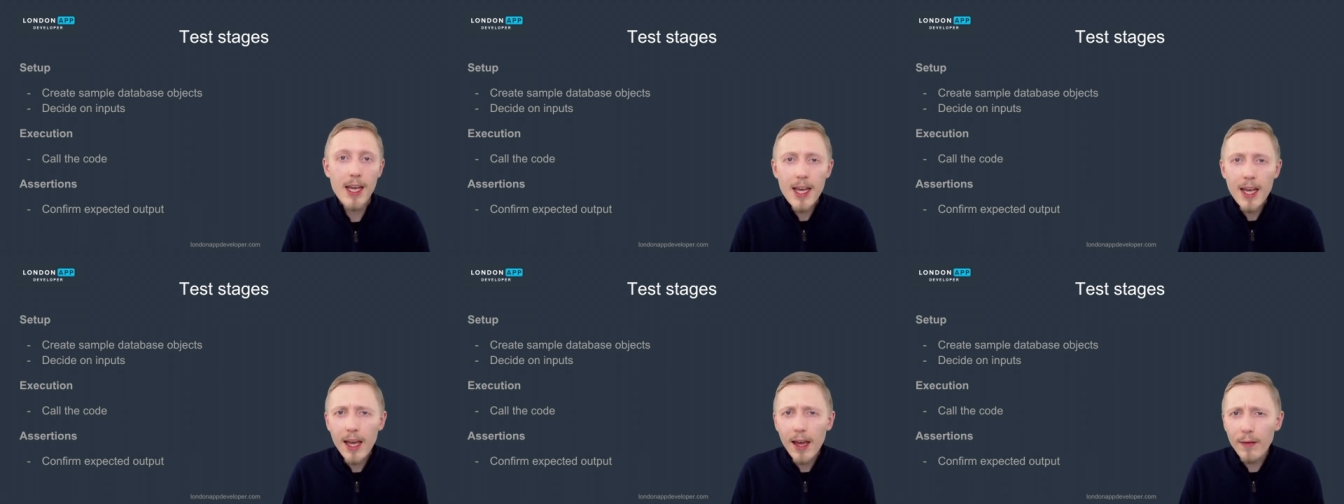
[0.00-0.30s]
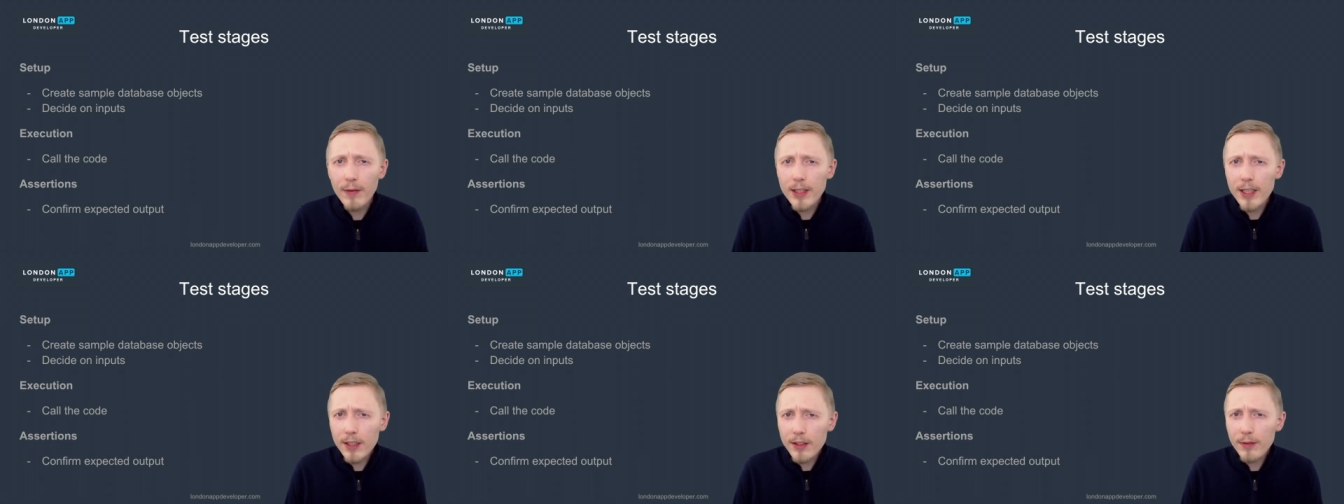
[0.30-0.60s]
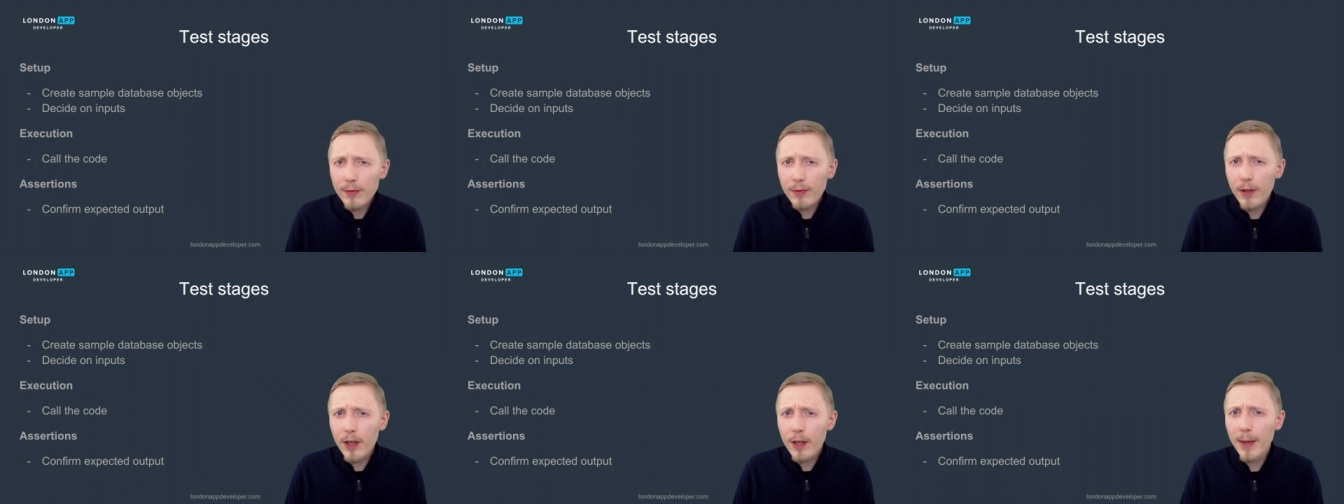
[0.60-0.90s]
If it doesn't
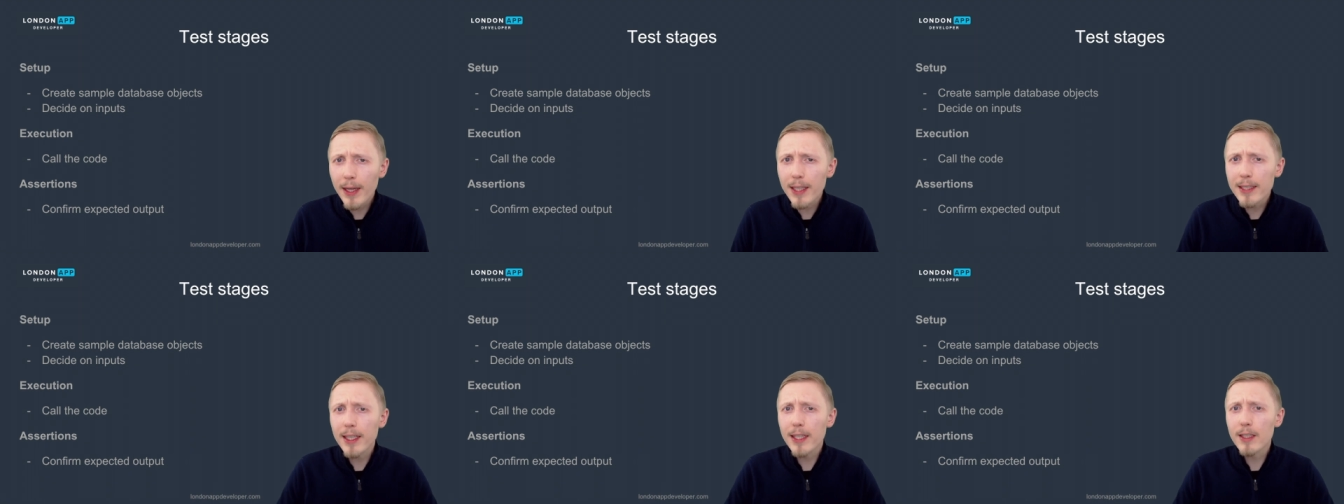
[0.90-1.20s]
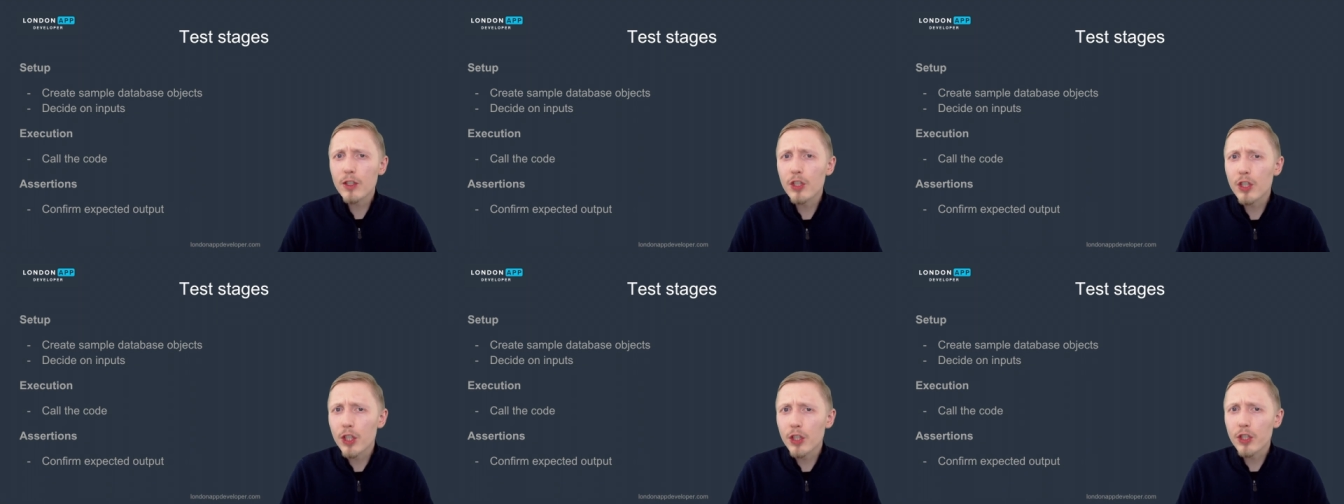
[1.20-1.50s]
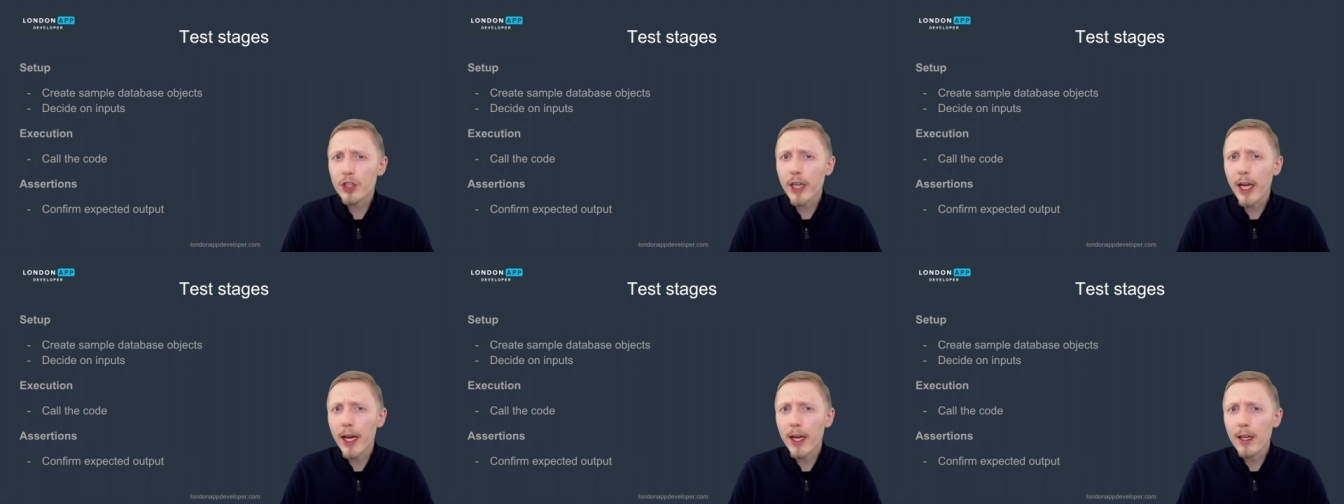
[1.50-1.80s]
fully make sense
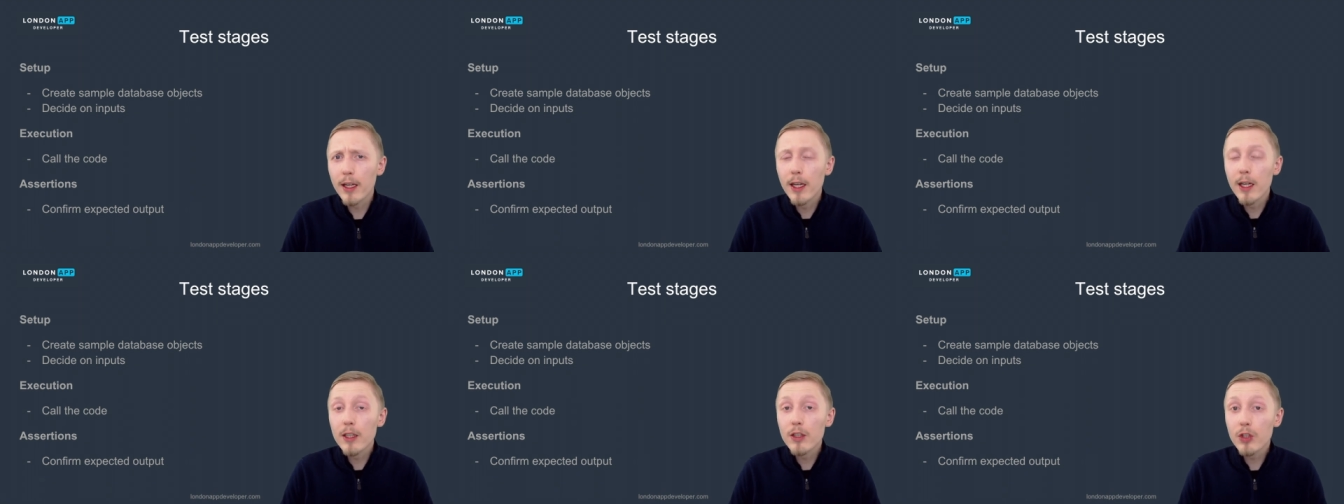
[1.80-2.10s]
just yet,